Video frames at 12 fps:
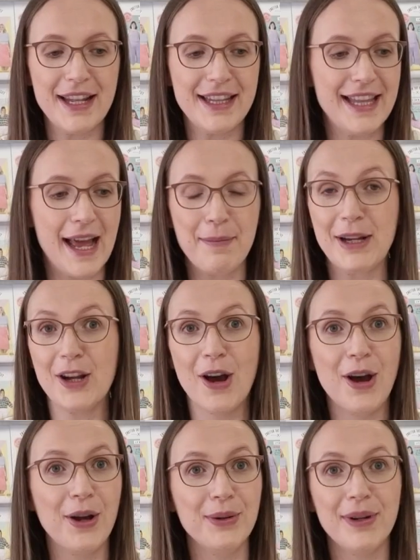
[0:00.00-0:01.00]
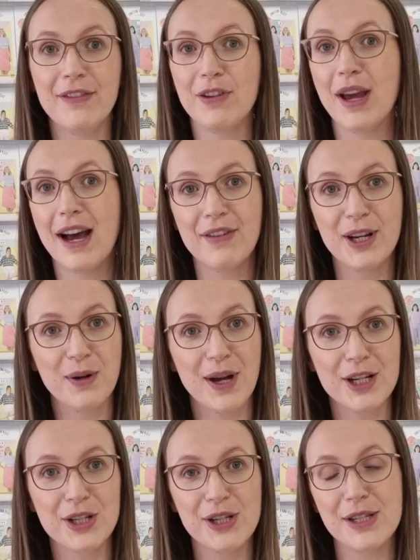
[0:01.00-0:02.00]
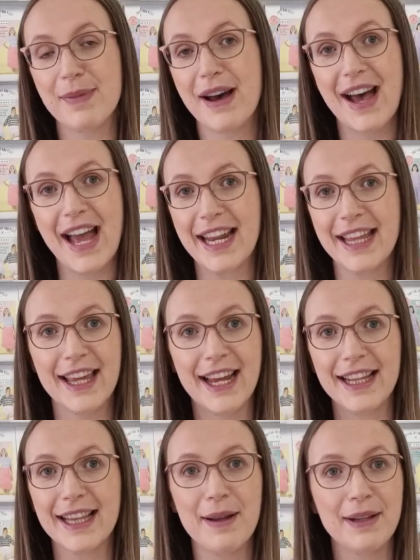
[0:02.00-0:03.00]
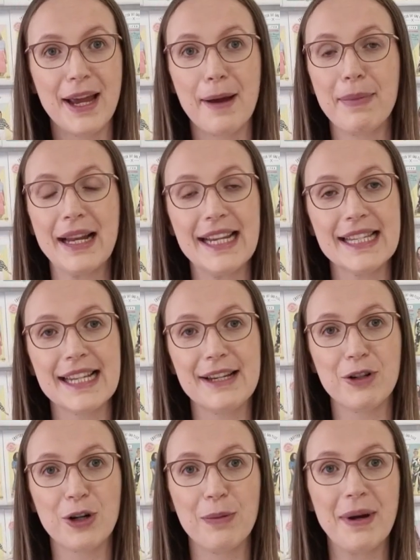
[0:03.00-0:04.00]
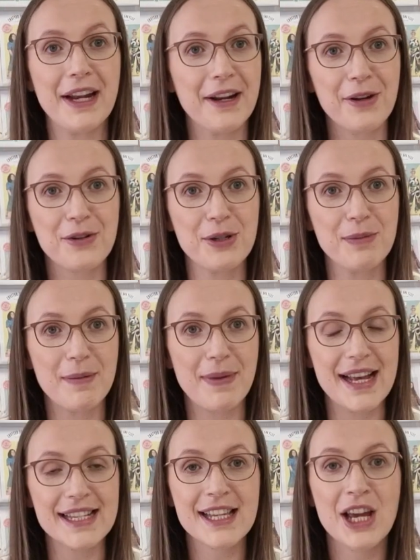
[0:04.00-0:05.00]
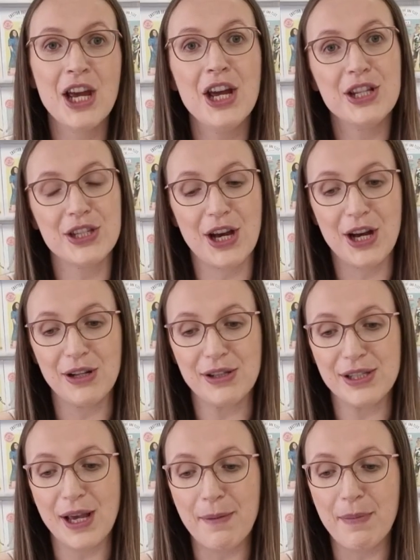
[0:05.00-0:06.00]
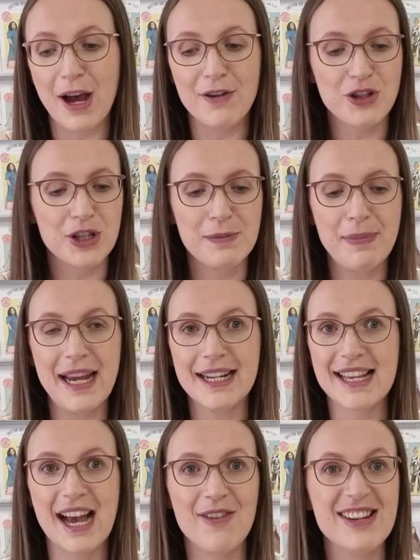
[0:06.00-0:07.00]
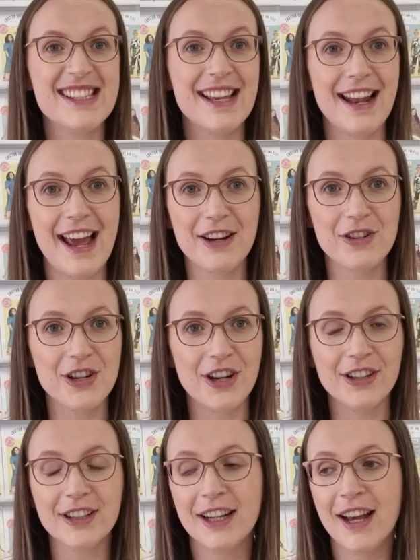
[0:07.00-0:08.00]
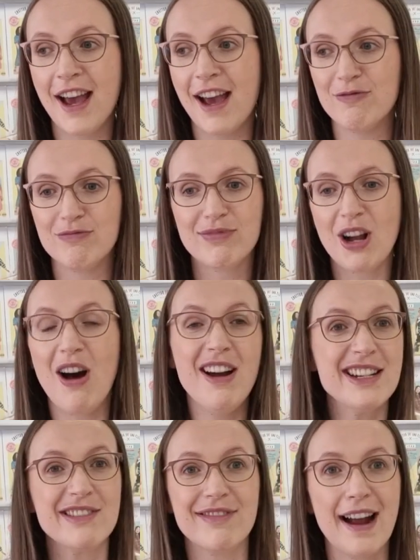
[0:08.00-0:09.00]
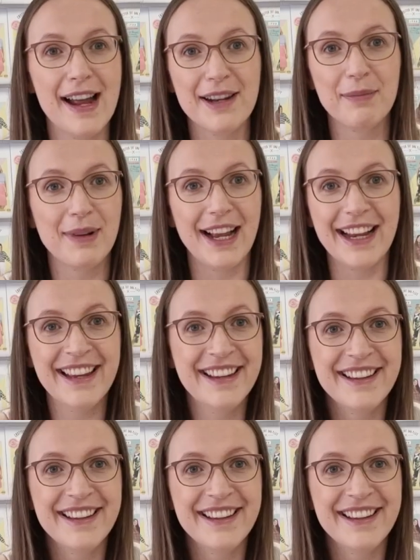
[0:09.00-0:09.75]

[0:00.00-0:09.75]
Let me know if you have any questions about anything, then yeah, please leave a comment and I'll do my best to answer. But I've just picked out a selection kind of randomly.